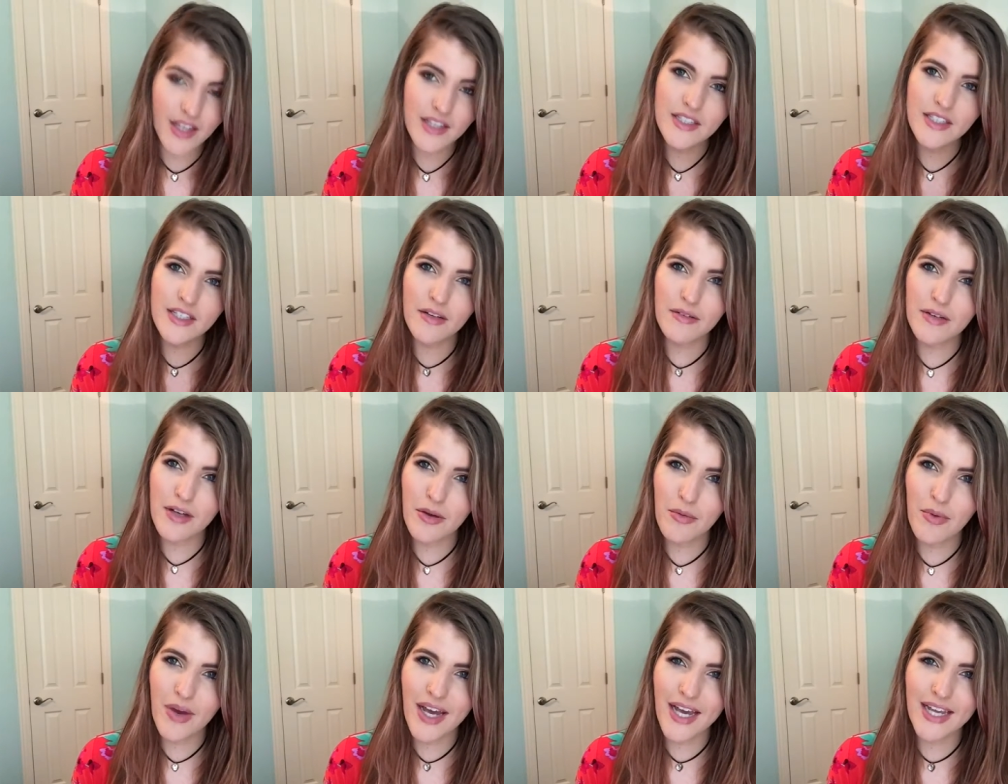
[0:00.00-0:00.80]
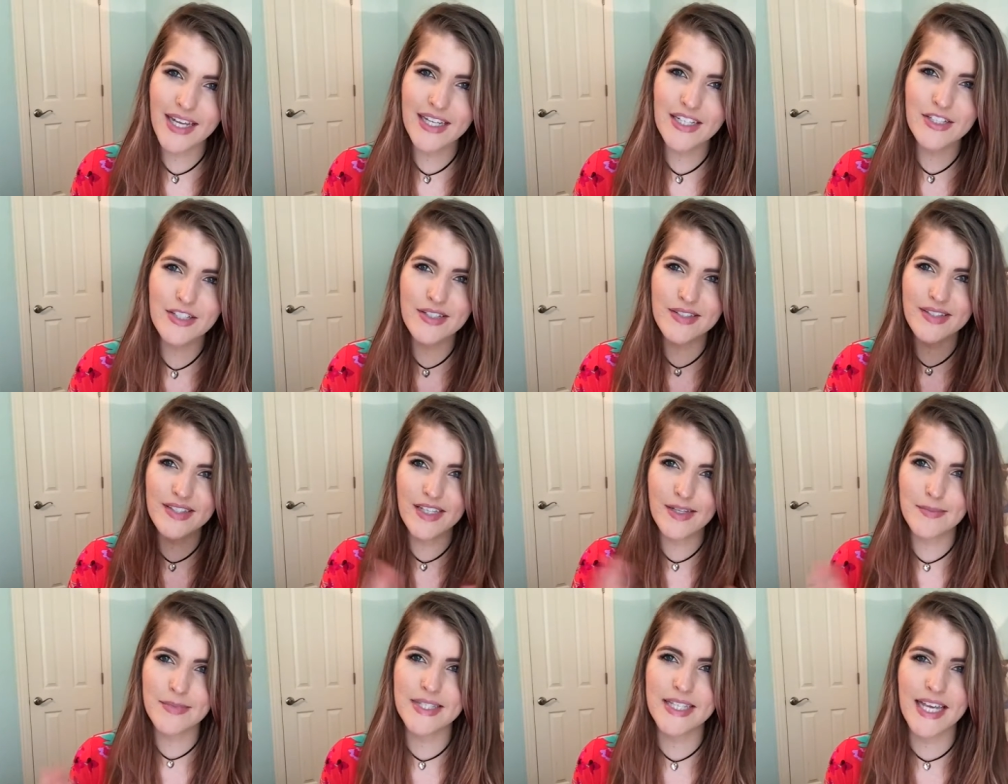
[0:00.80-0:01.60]
Don't know why, he just
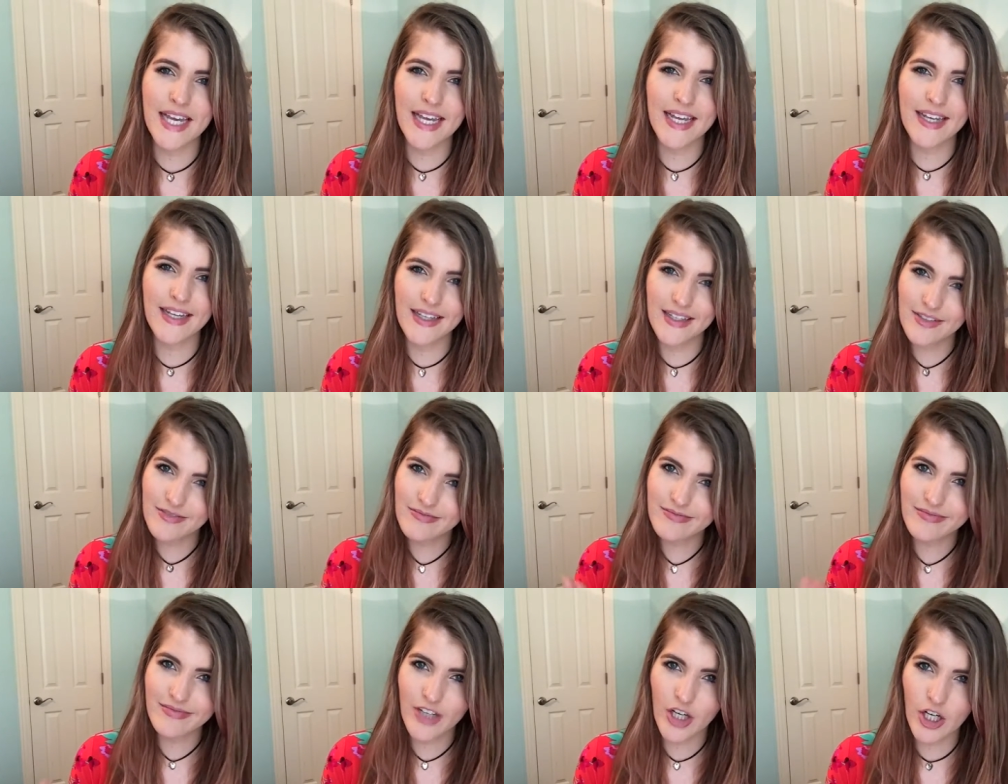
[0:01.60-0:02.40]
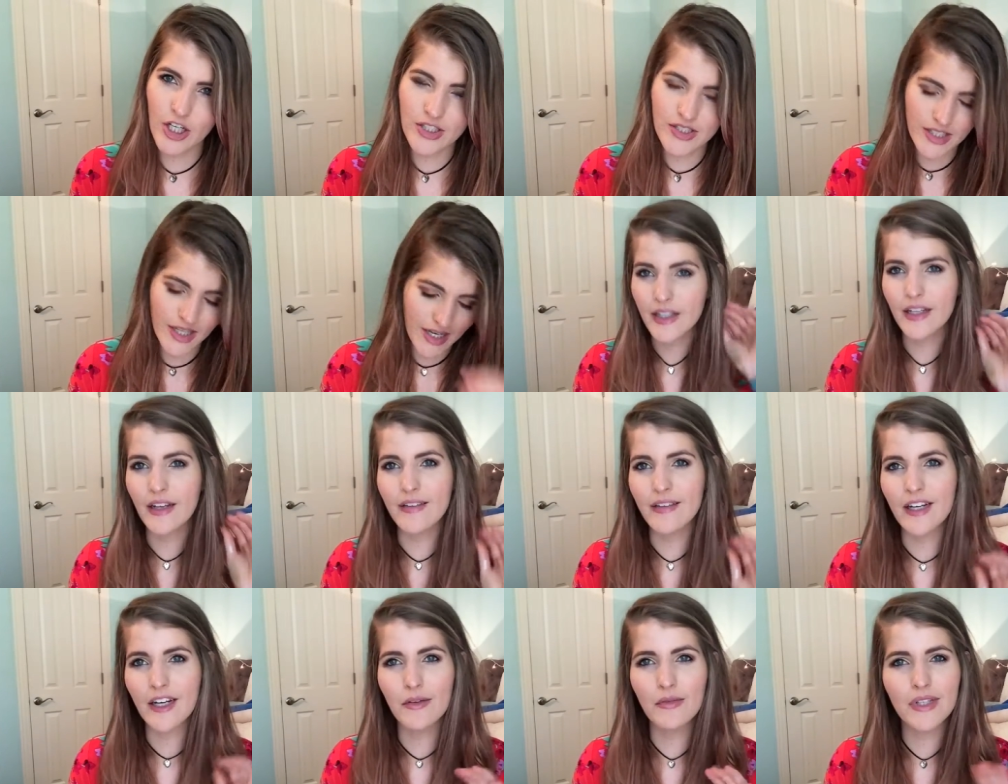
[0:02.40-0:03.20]
seems like her type. Not
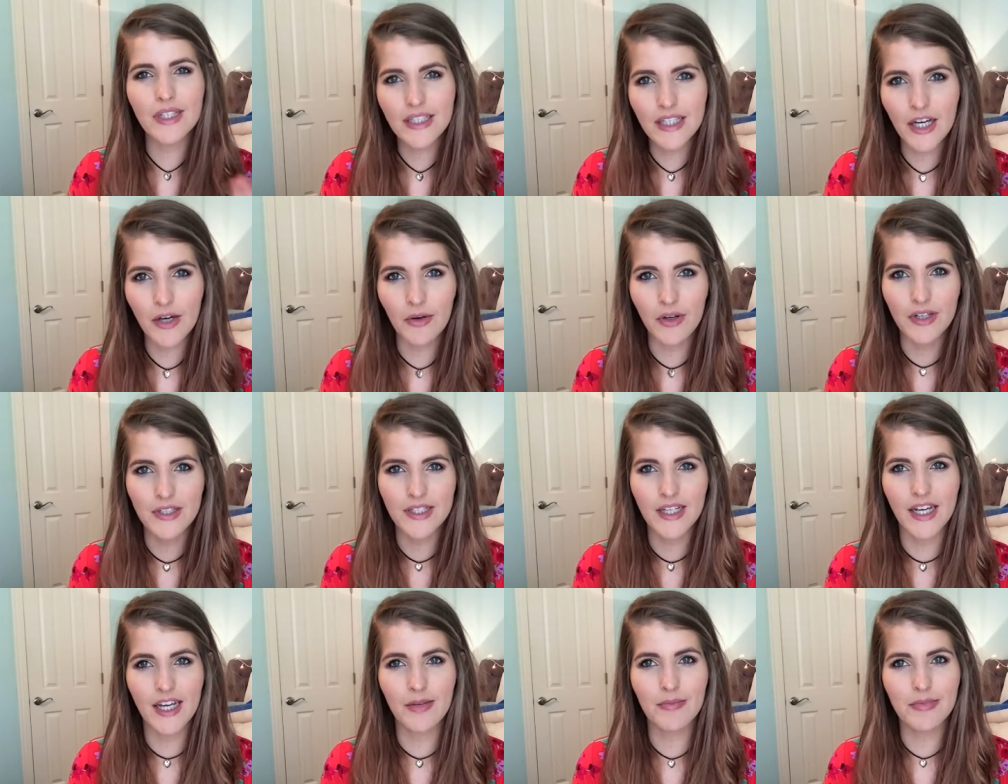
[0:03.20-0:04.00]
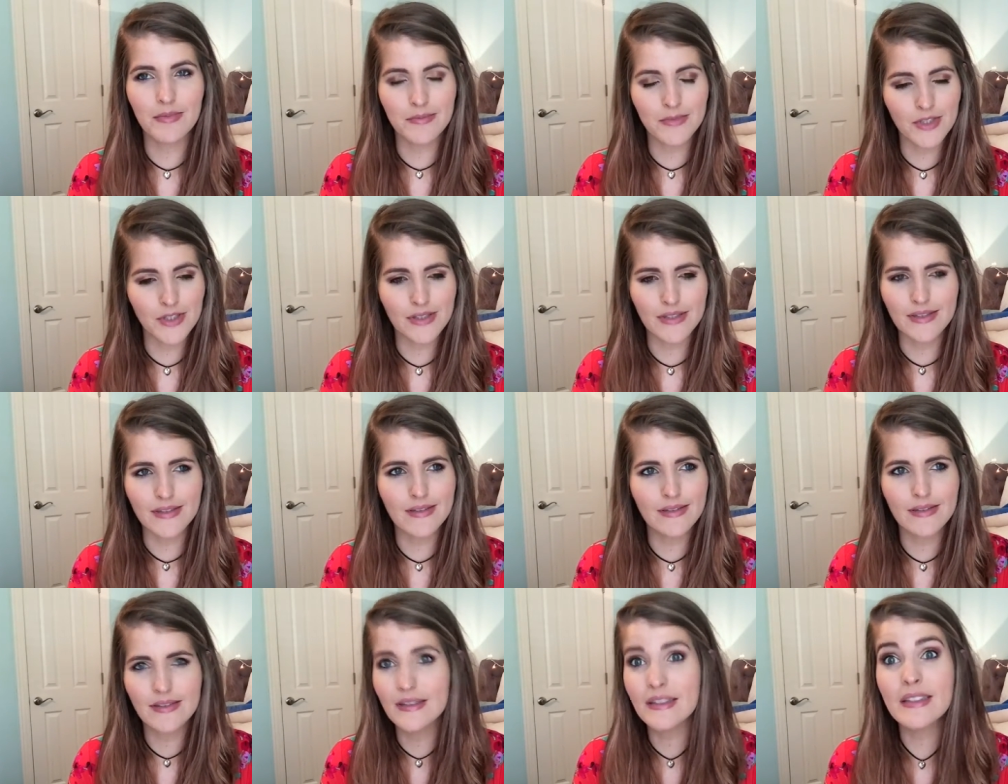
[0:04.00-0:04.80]
that I really know her type, I'm
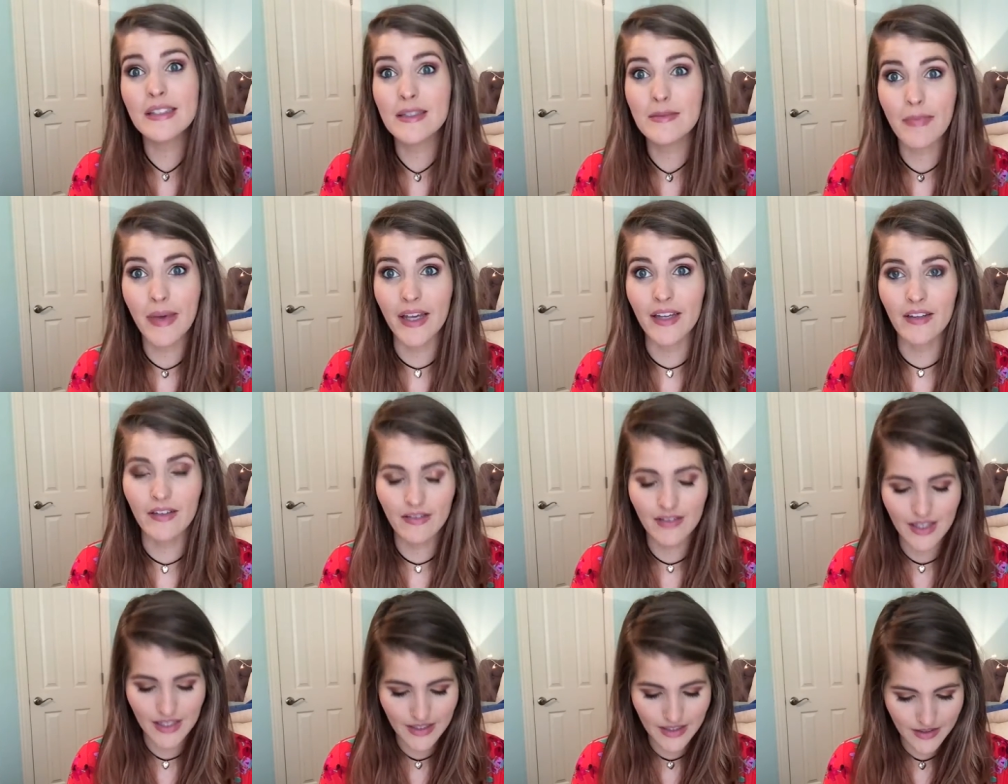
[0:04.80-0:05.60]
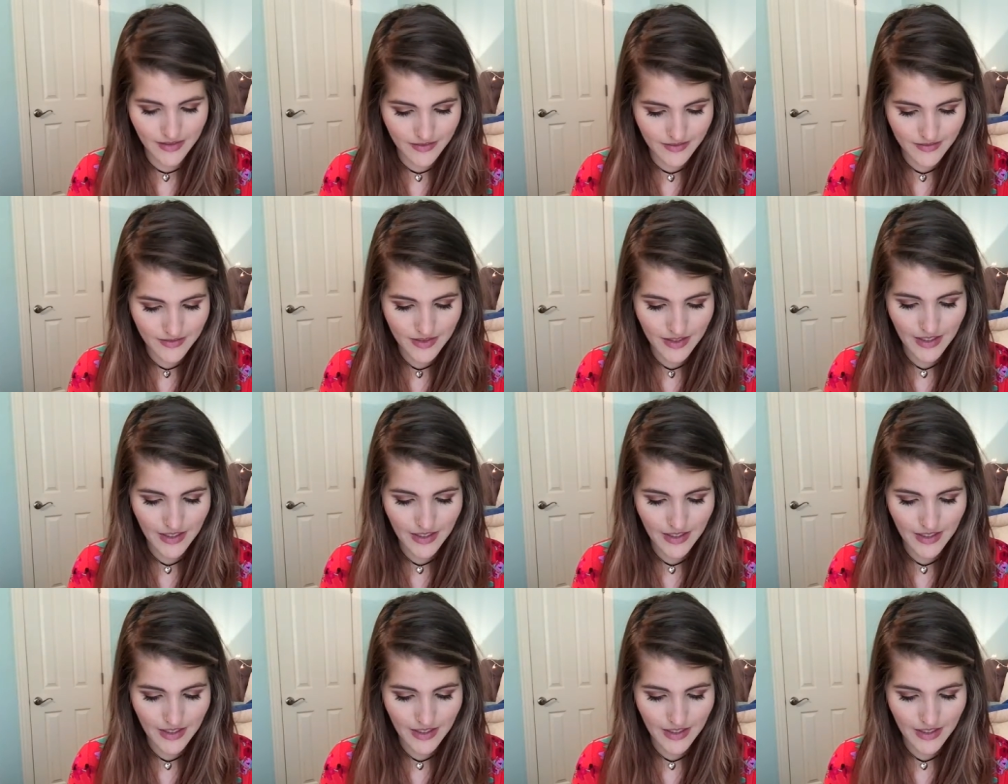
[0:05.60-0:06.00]
just speculating.